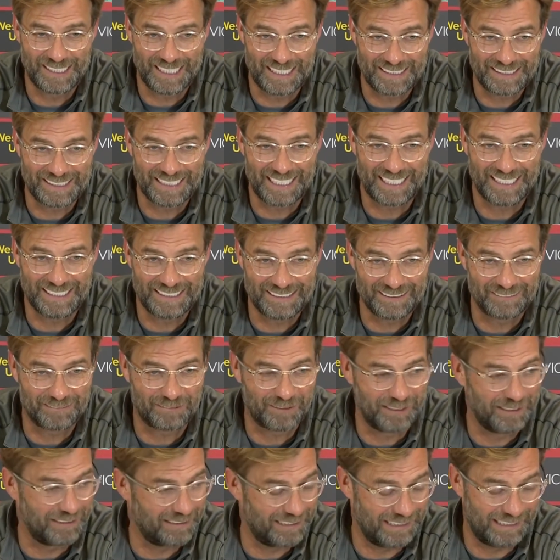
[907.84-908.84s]
that night,
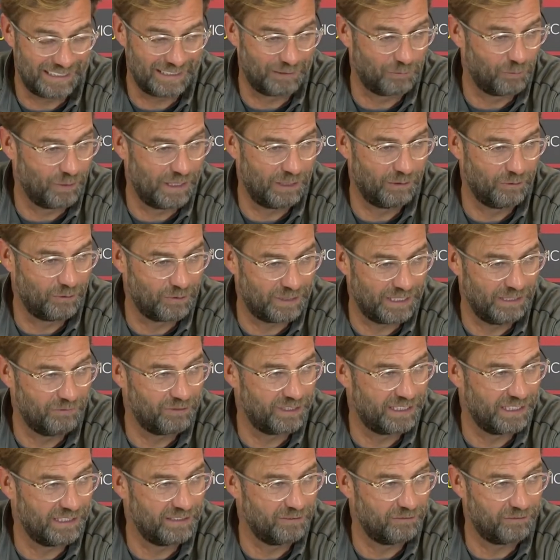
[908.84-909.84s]
it felt like wow,
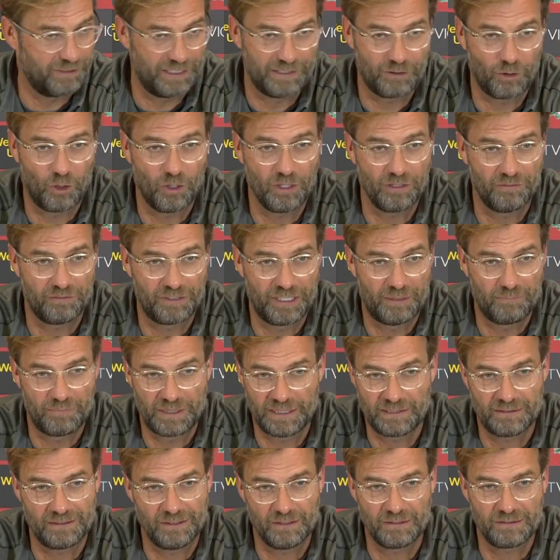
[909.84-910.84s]
okay, we can defend all of
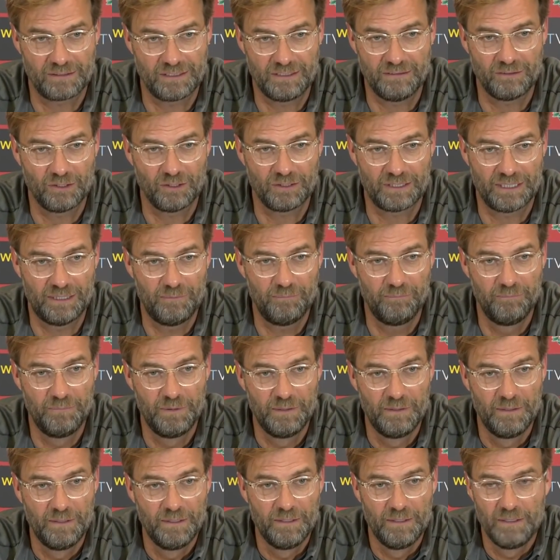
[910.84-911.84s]
them, but not not him.
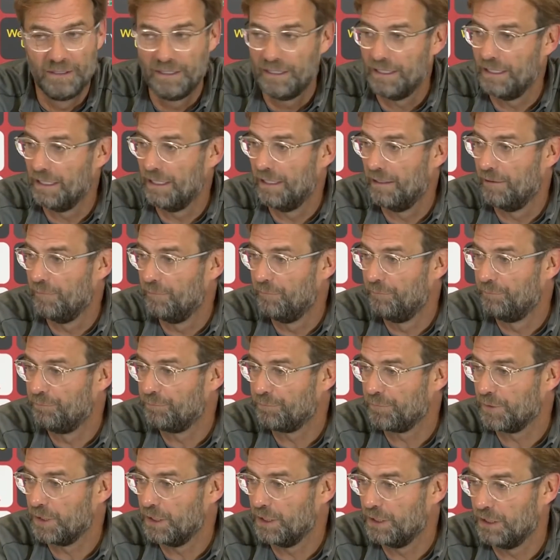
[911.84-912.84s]

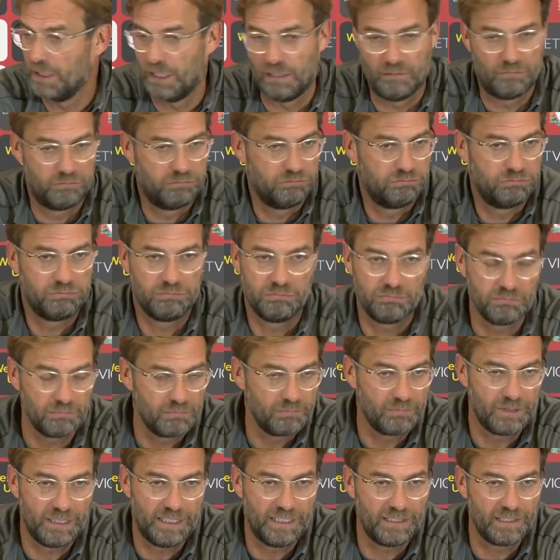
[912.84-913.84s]
Um, yeah,
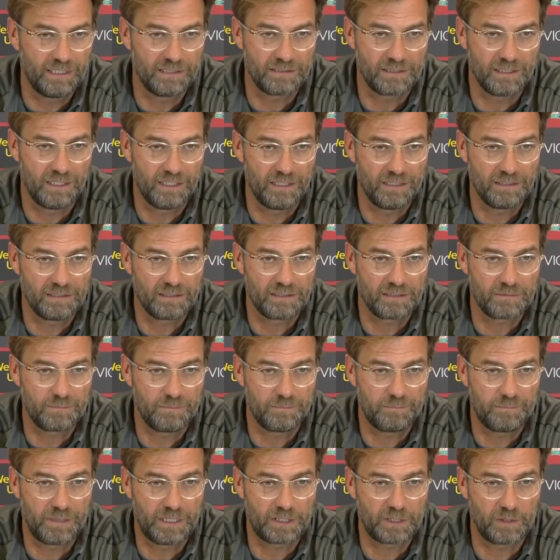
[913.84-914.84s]
Enas is a
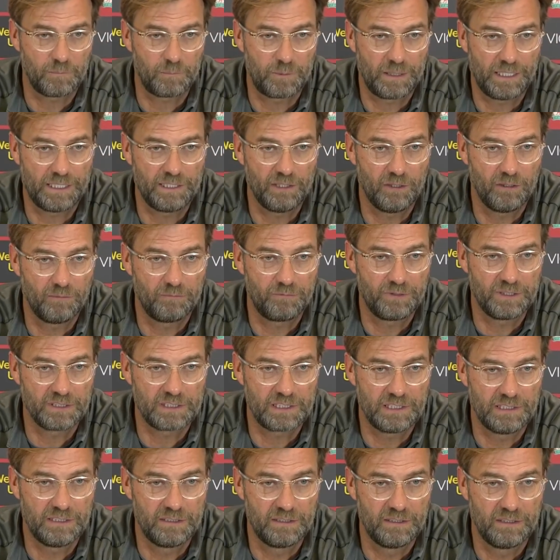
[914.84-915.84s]
special player,
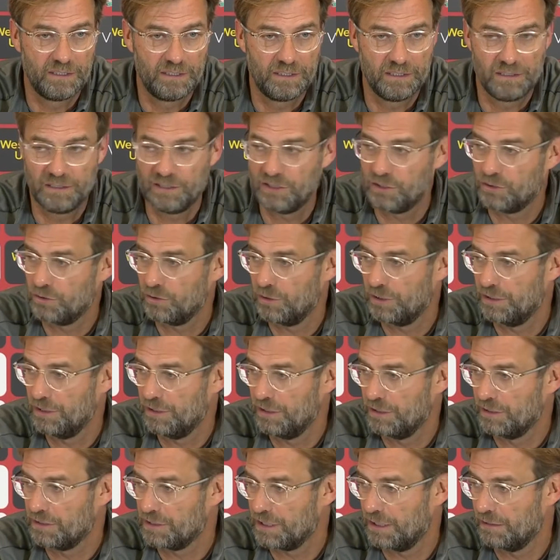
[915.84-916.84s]
obviously, and,
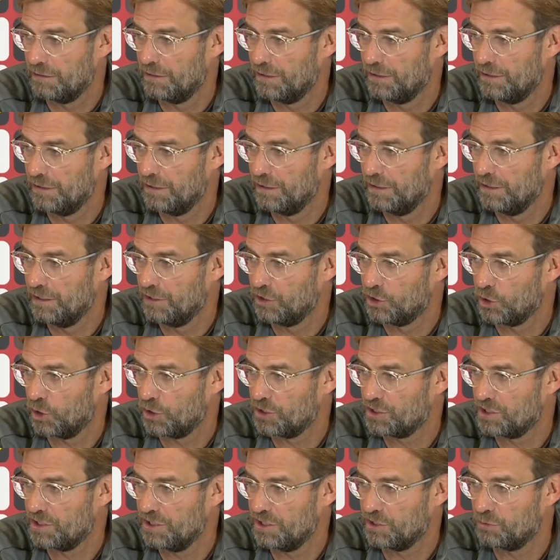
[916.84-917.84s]
and, he, and he
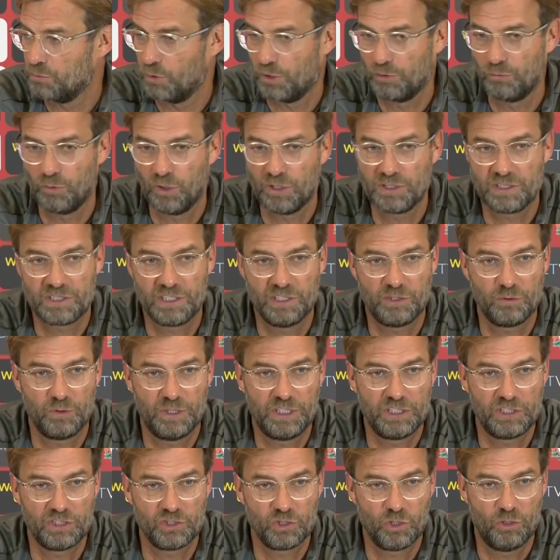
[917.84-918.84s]
enjoys these one-one
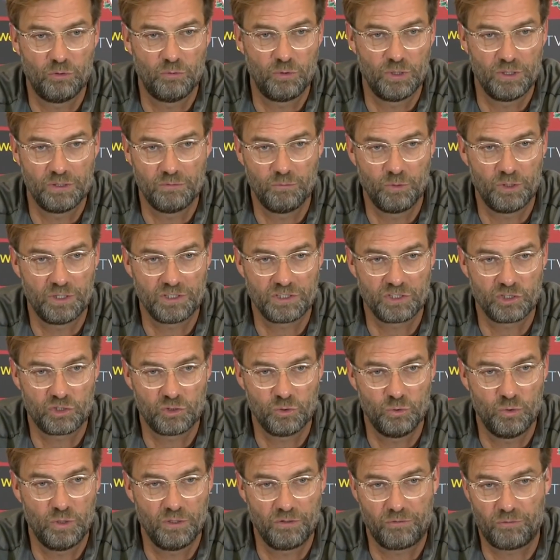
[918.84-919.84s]
situations or one
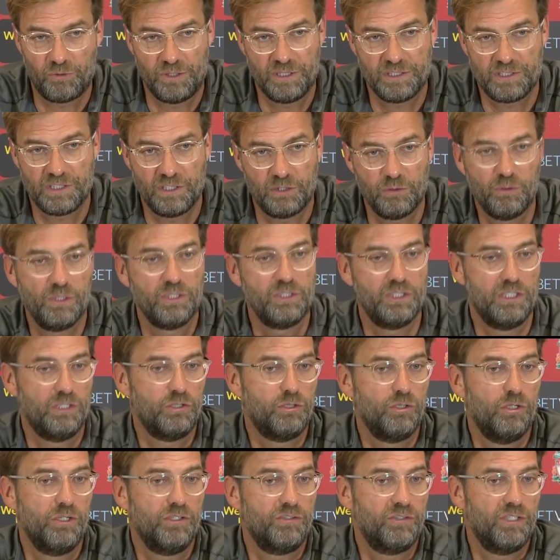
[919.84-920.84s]
versus two or three situations. He
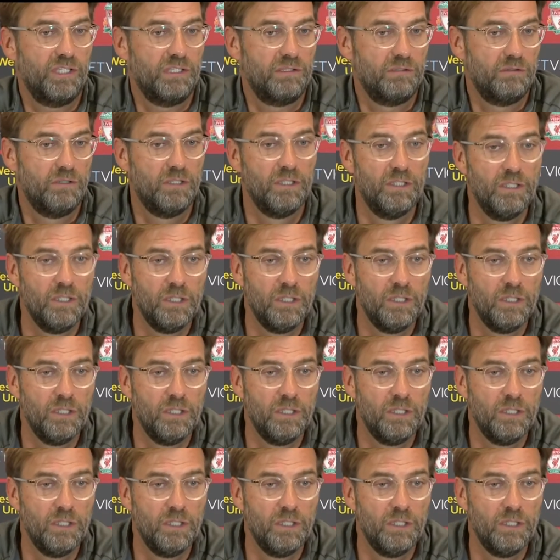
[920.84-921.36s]
enjoys that,